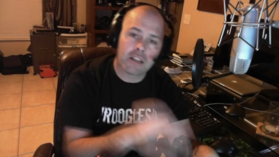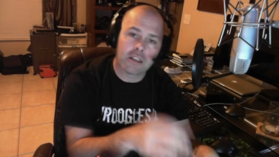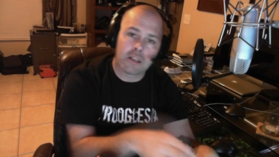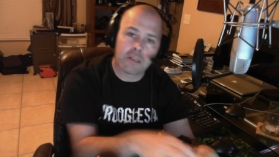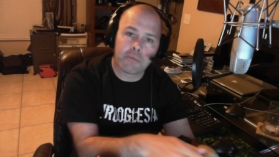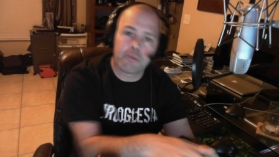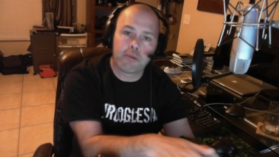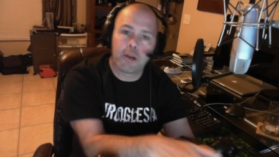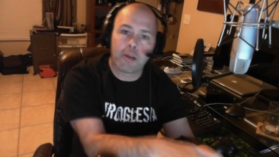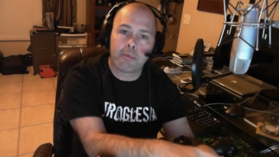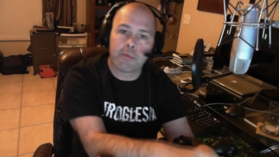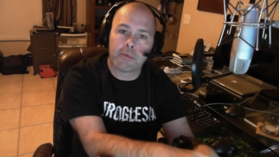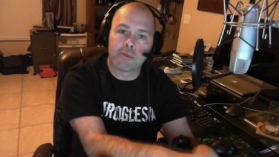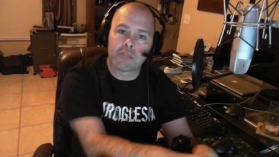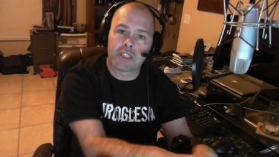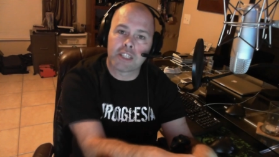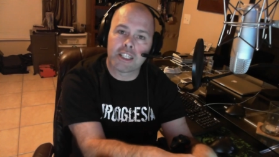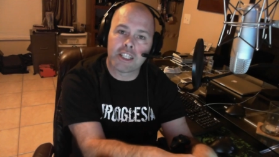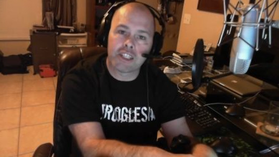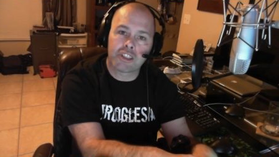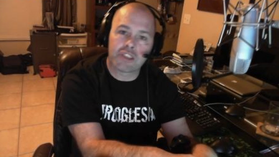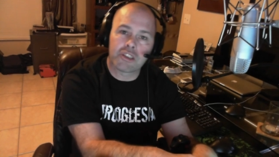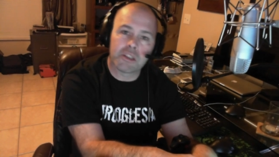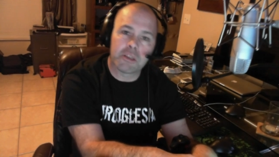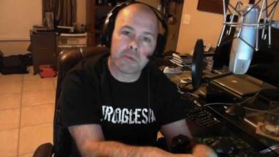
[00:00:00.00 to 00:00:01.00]
lot of problems
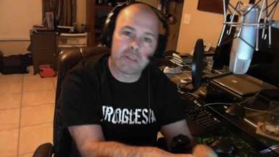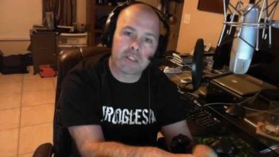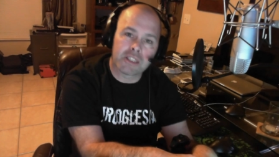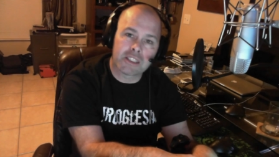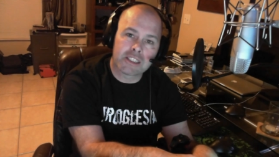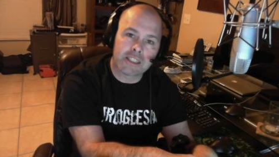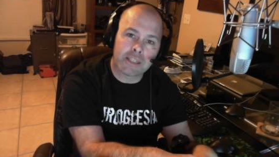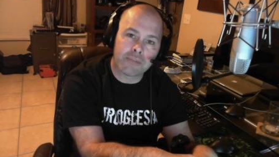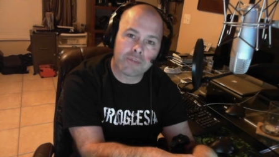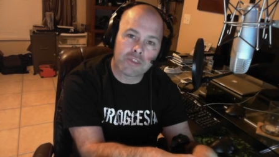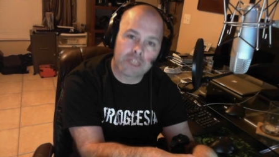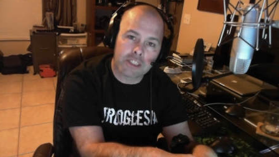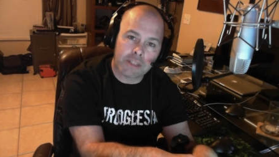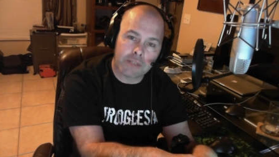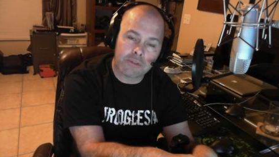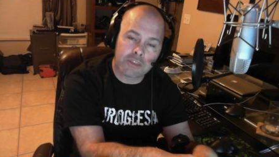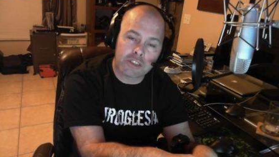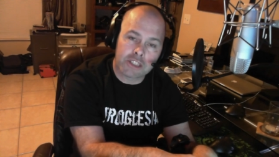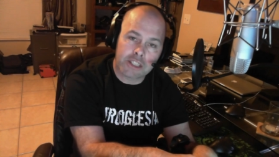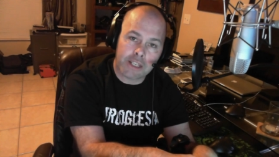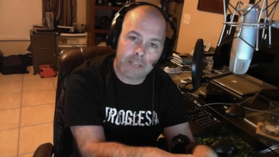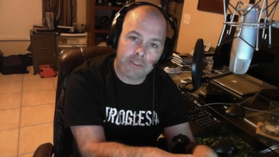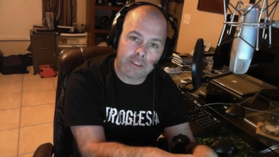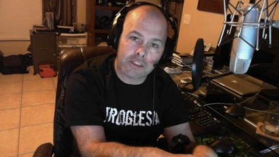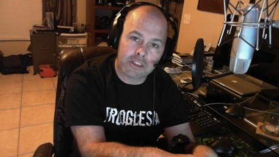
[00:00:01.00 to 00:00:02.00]
initially with the
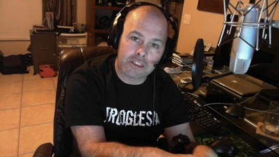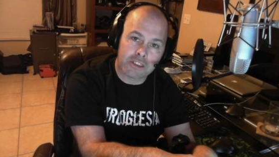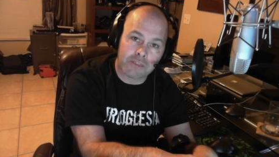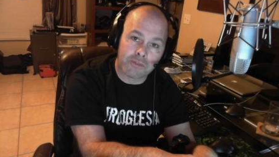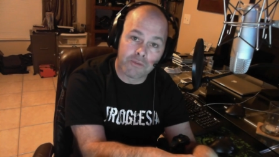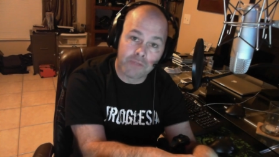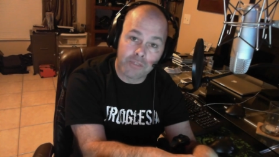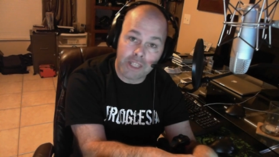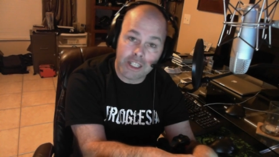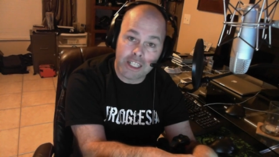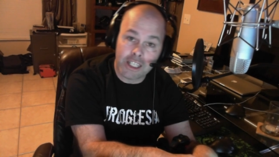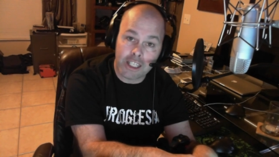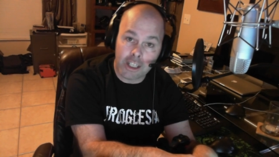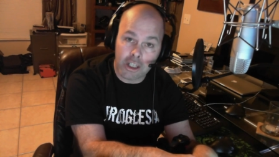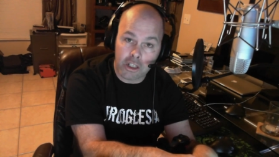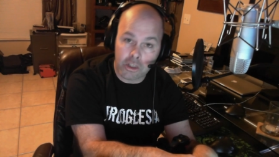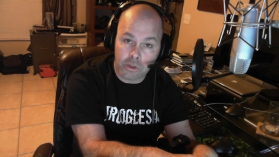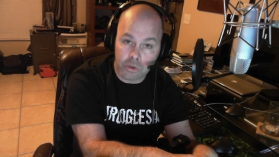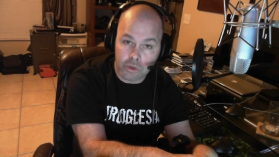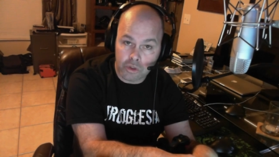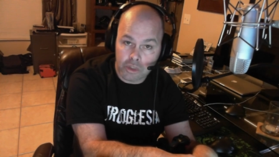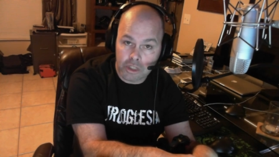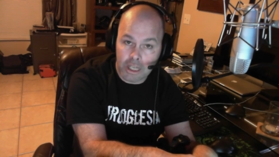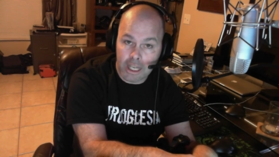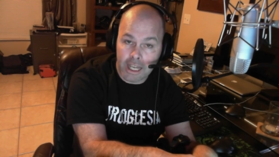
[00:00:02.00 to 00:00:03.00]
777's
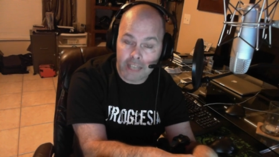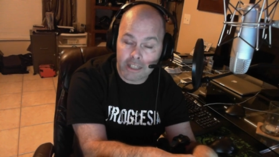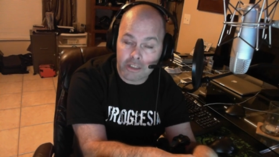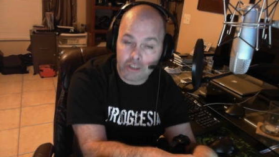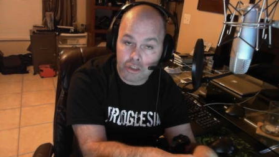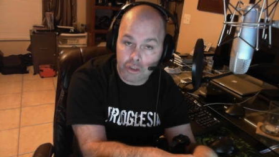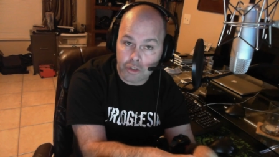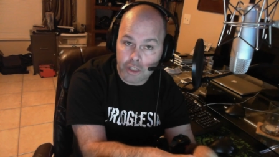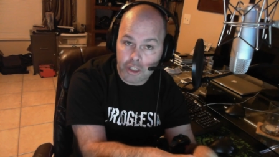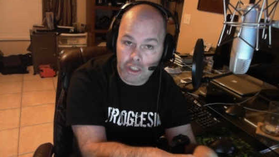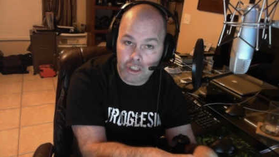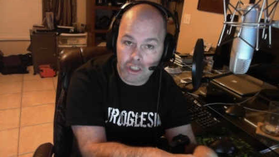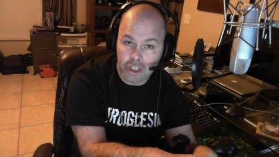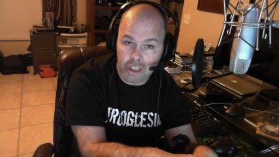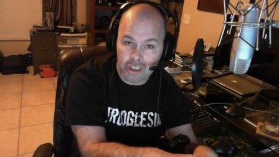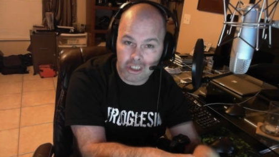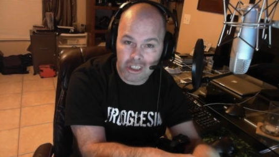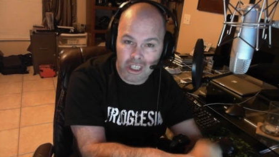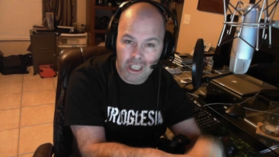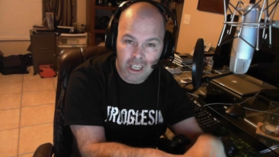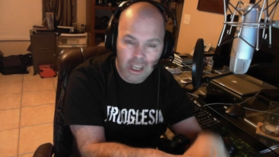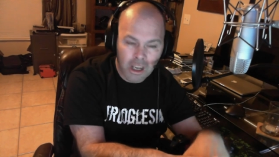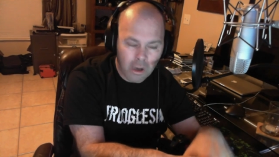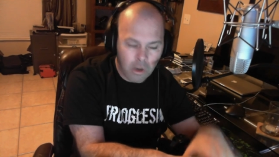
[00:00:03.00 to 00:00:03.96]
videos and screenshots.